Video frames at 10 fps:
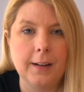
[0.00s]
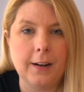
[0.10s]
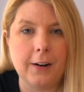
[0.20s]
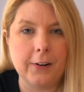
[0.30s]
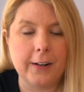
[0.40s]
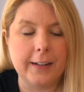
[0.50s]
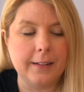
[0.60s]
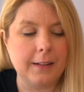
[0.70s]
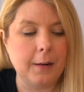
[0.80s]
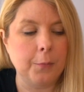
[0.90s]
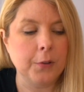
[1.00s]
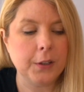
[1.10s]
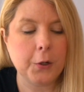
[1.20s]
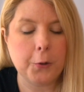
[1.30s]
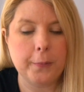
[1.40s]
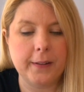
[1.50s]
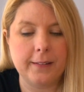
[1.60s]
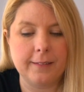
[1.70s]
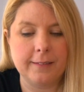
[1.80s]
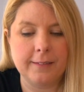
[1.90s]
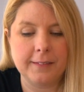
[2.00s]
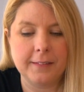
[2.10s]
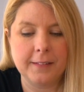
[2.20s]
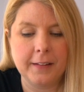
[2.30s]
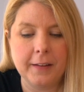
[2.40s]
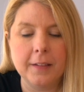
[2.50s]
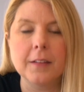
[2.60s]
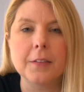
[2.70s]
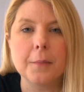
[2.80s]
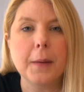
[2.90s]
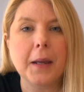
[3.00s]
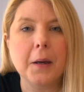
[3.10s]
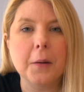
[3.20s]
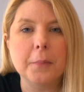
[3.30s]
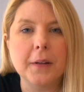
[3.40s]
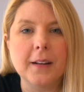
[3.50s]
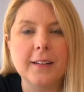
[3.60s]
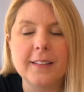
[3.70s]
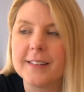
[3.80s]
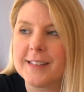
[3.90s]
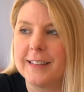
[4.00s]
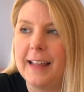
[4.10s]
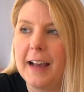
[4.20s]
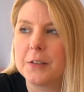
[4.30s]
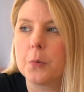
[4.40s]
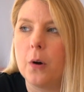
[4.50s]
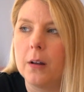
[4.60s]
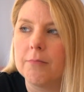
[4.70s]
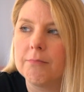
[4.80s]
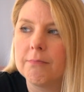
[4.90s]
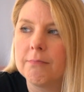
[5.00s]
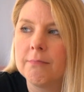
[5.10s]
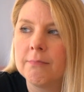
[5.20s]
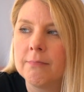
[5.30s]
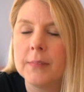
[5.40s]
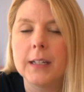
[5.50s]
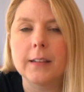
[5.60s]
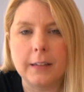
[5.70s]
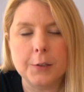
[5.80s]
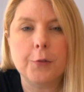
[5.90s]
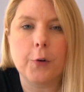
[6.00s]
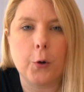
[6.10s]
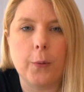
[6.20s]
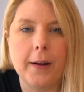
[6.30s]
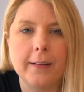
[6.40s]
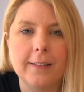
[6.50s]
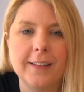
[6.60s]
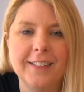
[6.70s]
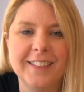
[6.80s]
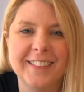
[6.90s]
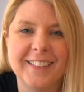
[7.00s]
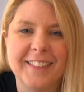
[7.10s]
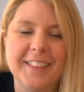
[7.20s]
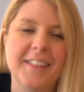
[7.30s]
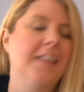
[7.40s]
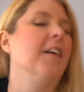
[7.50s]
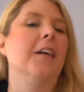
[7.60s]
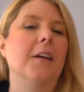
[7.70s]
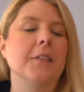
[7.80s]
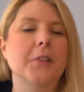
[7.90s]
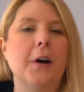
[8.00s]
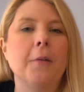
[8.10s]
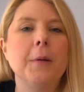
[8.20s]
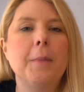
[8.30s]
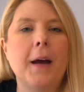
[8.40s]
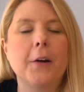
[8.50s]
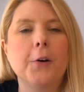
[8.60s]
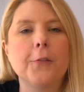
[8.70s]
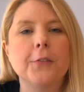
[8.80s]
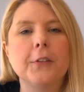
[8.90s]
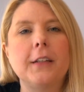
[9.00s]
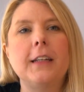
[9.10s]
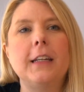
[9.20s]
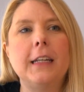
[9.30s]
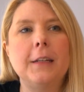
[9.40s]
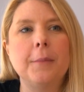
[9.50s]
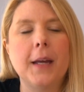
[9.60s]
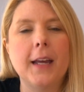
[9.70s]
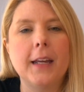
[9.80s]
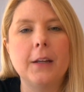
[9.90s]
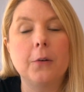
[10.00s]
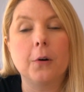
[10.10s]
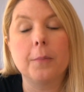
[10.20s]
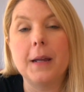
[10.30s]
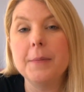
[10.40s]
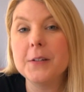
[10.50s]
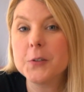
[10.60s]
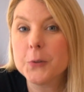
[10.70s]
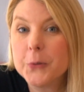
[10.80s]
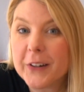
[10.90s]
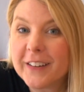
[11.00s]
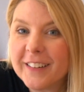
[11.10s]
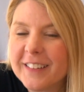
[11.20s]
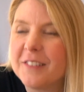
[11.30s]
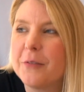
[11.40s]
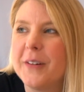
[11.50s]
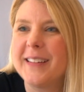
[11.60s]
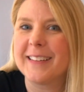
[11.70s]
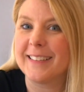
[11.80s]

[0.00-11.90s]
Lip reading: All right, I'm really hoping that the May update is the last one, at least for a while. So I'll be back hopefully in May or maybe sooner if we get